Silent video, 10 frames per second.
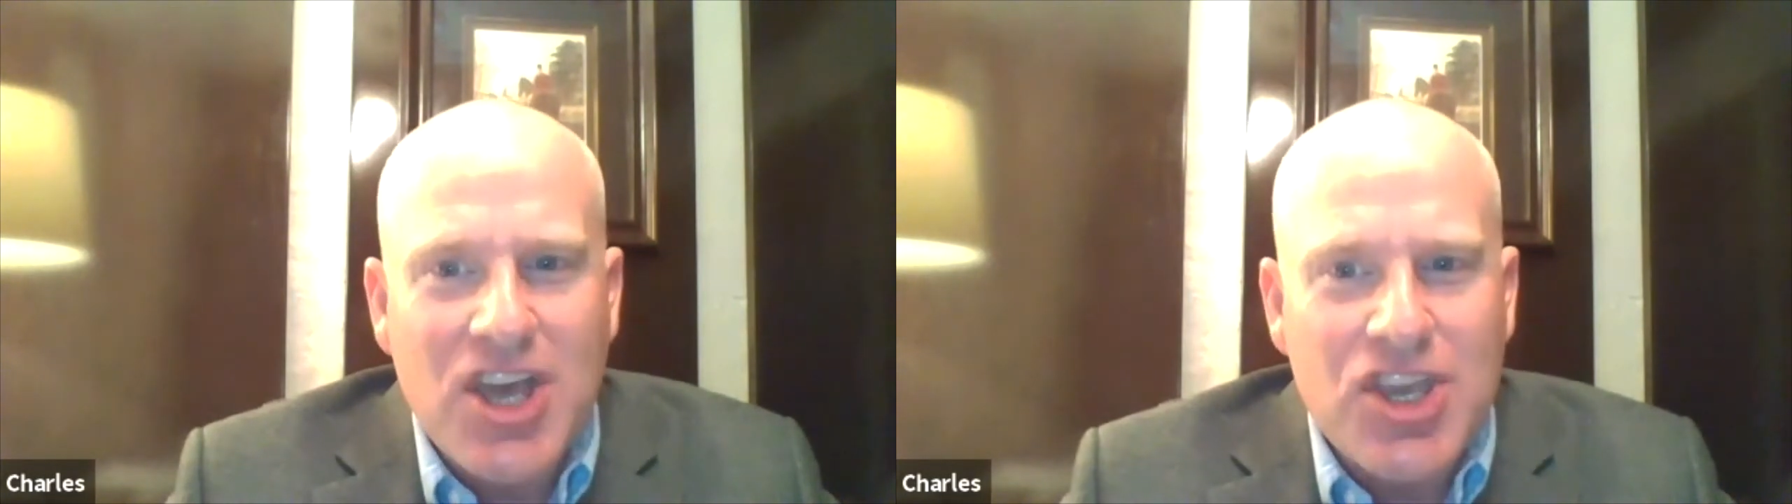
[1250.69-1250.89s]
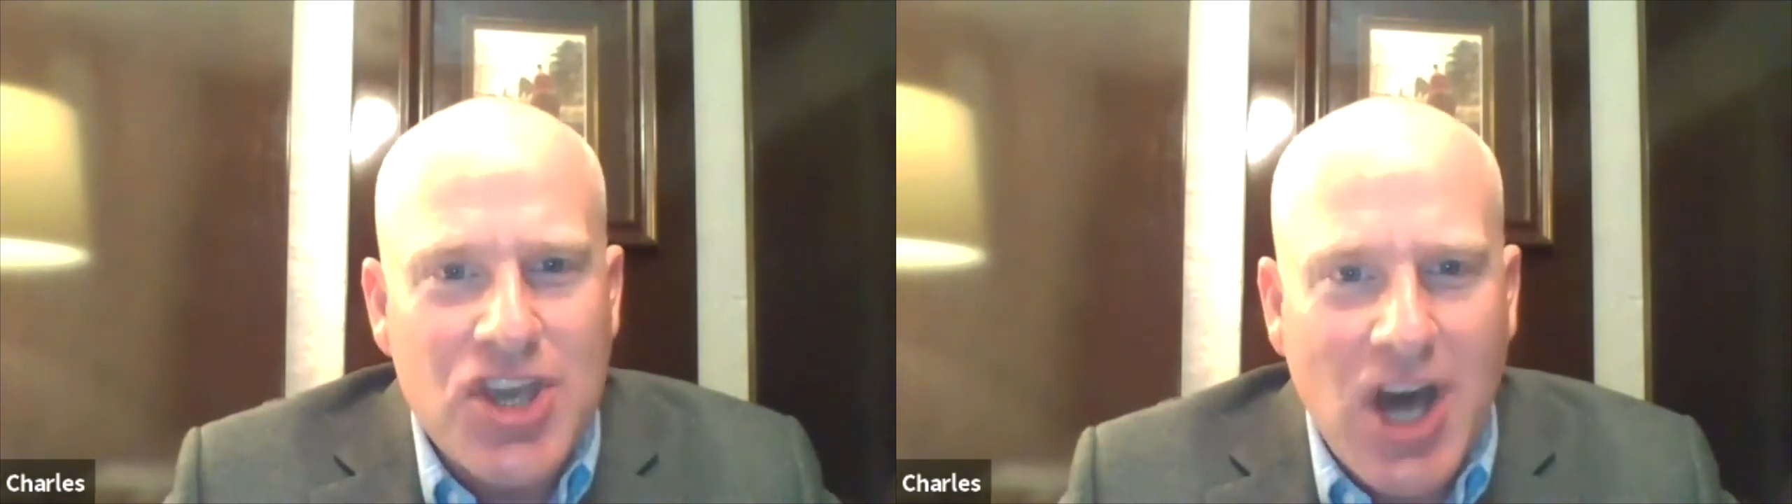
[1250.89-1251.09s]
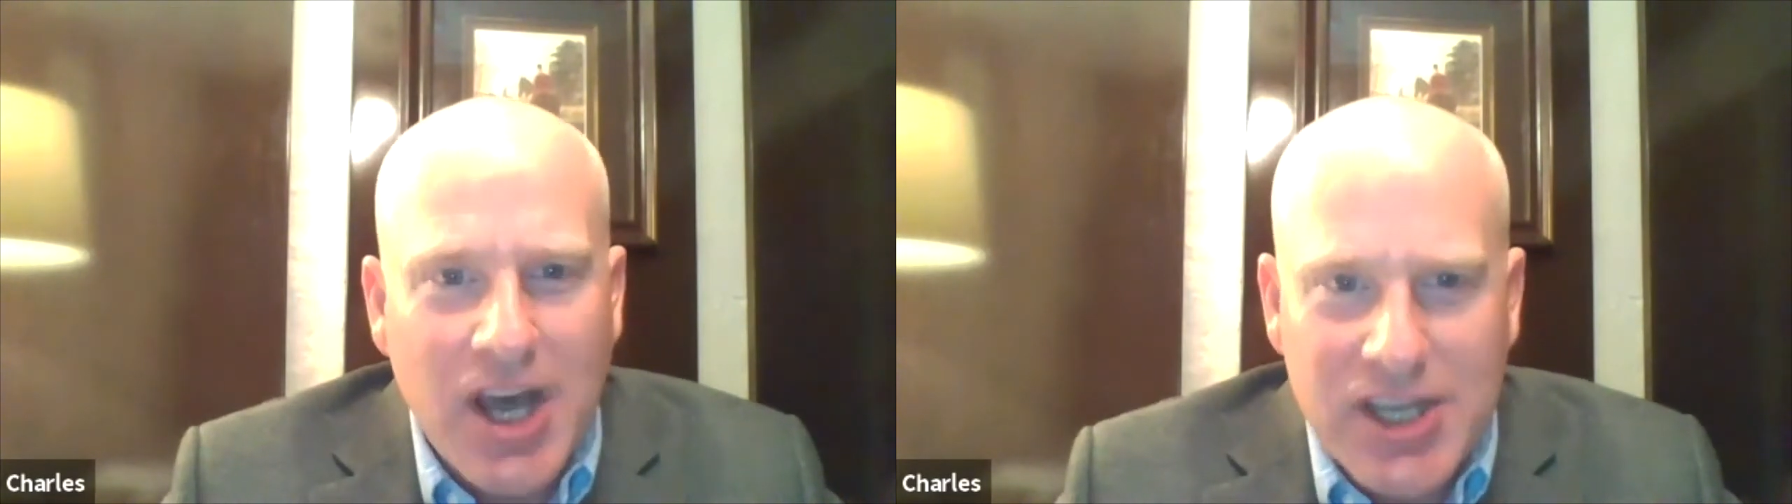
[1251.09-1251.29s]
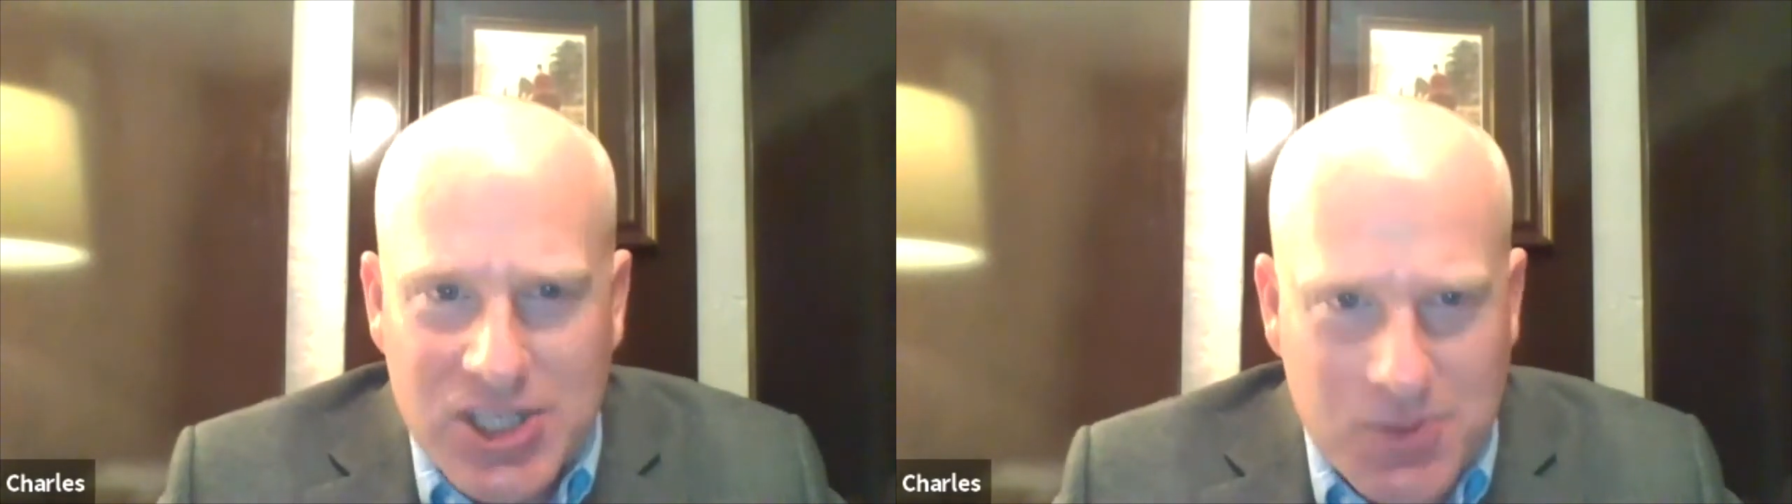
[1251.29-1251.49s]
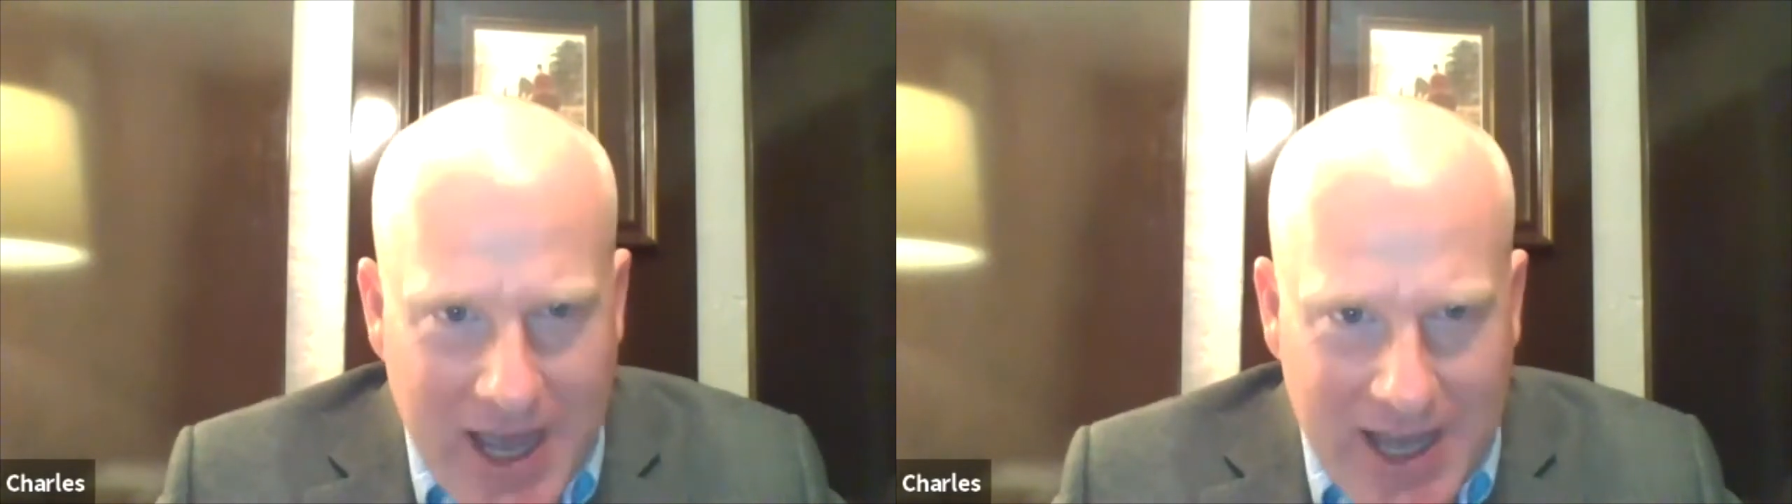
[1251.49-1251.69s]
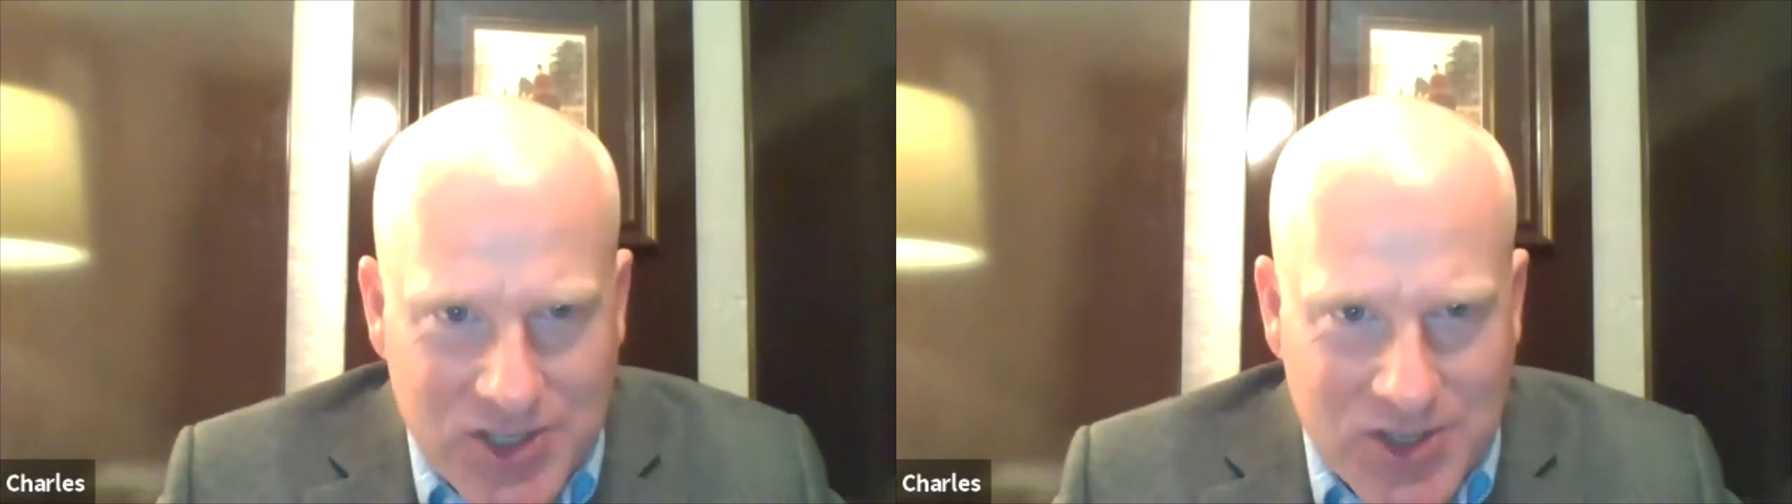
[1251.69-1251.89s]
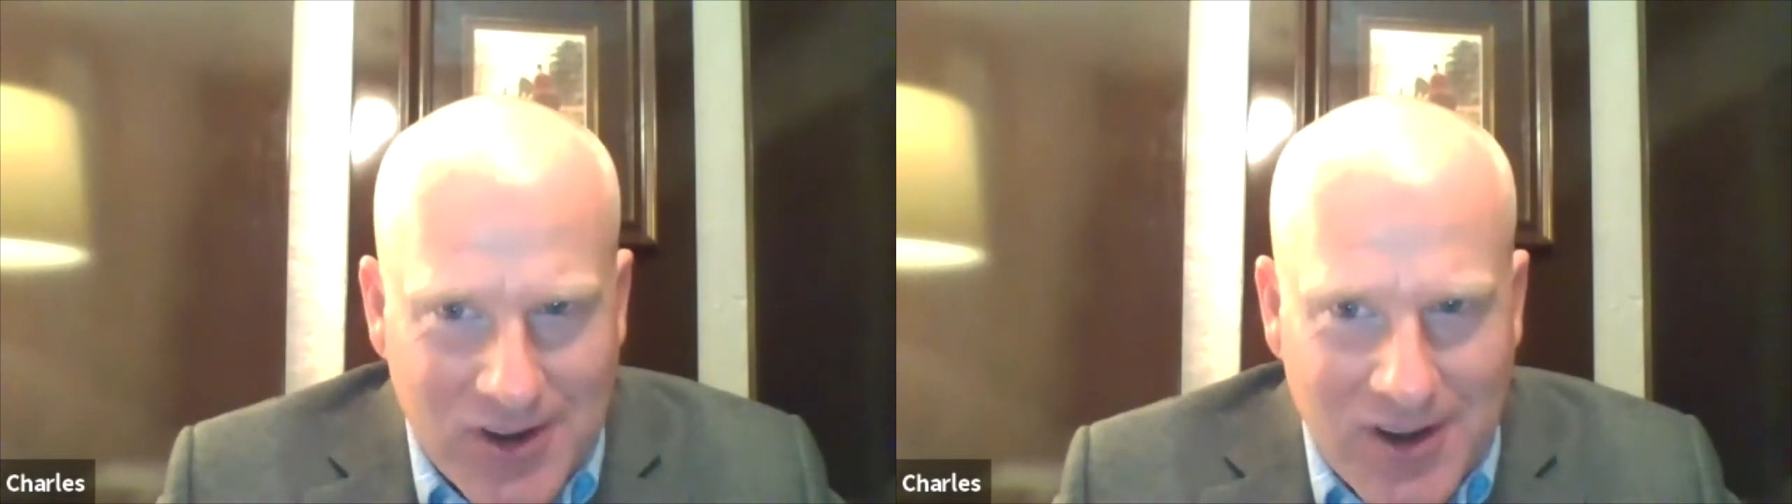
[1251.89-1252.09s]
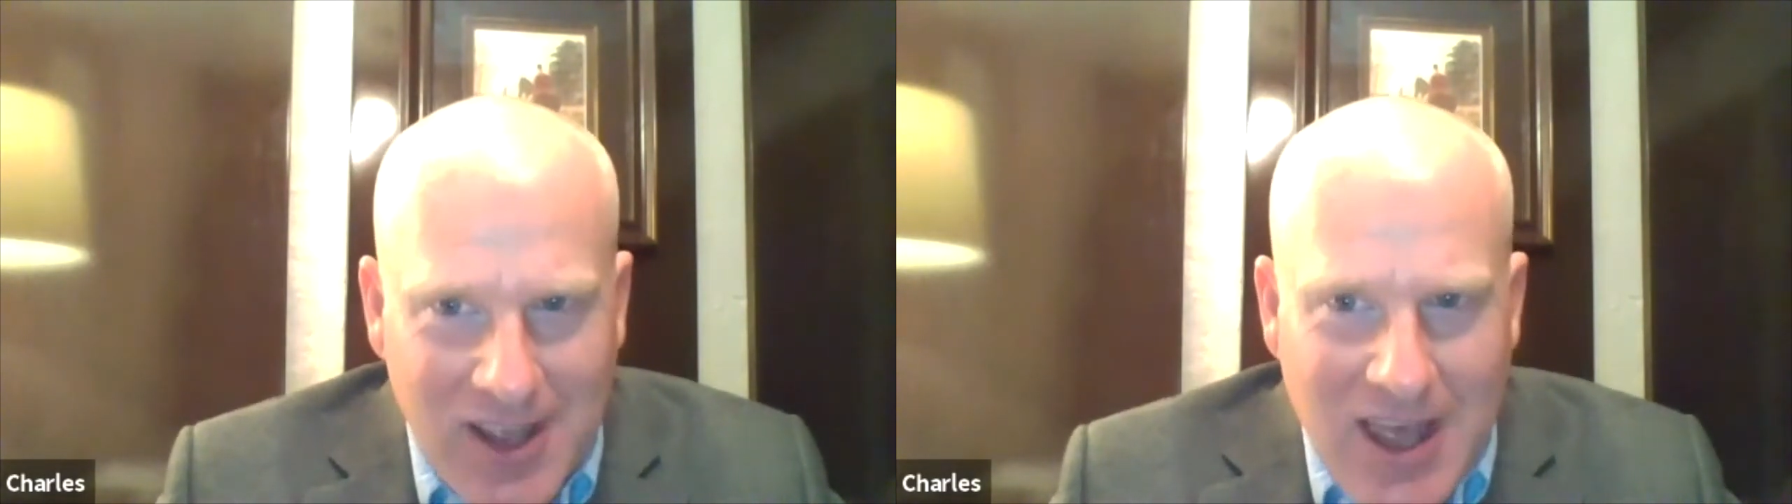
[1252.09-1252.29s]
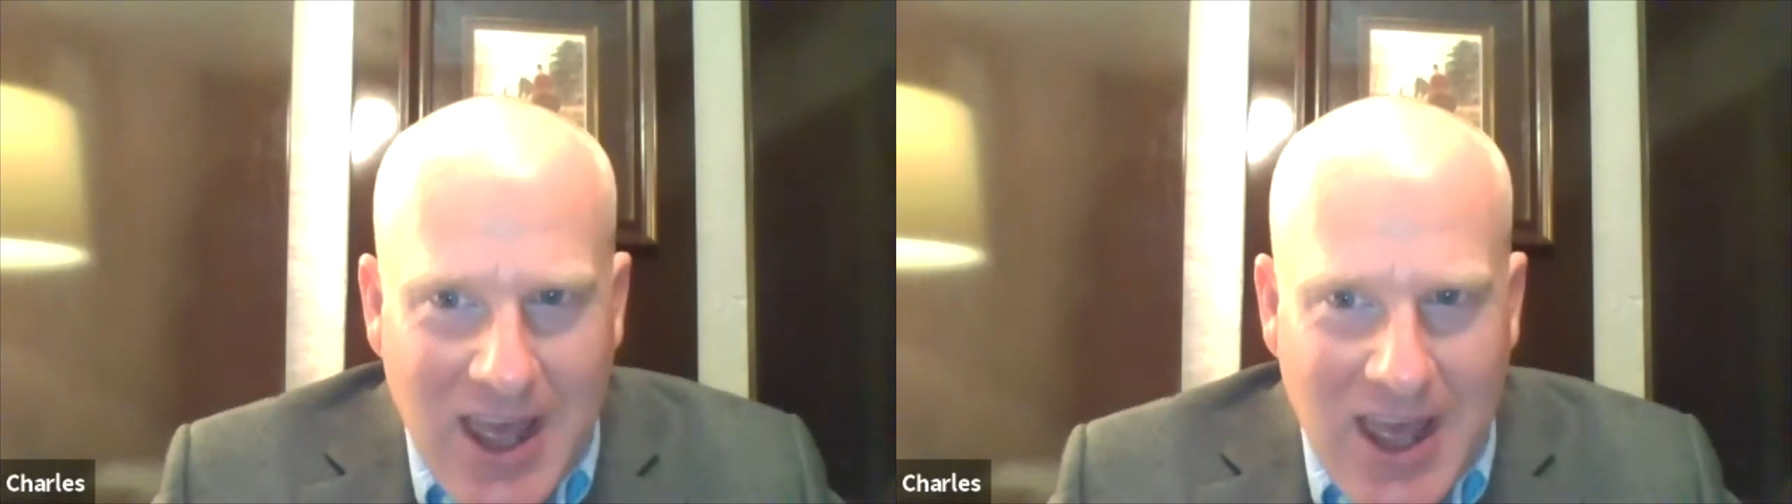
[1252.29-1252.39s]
youngest pastor